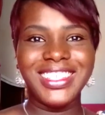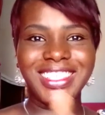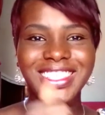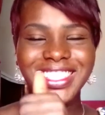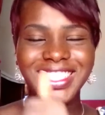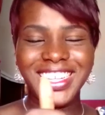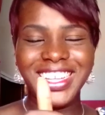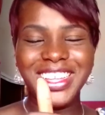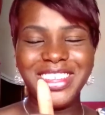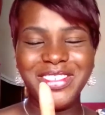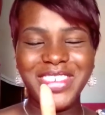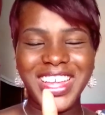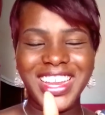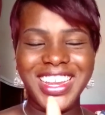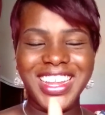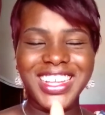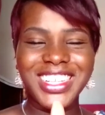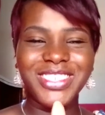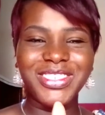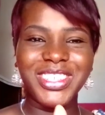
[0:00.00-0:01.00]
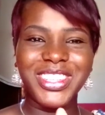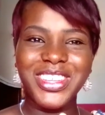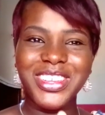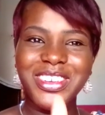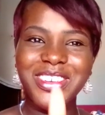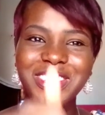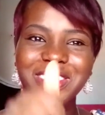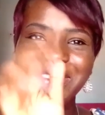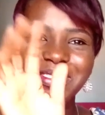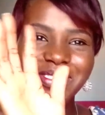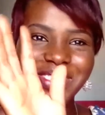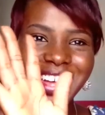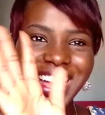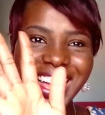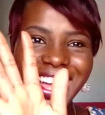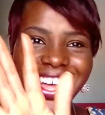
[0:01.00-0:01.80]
See you in my next video. Bye.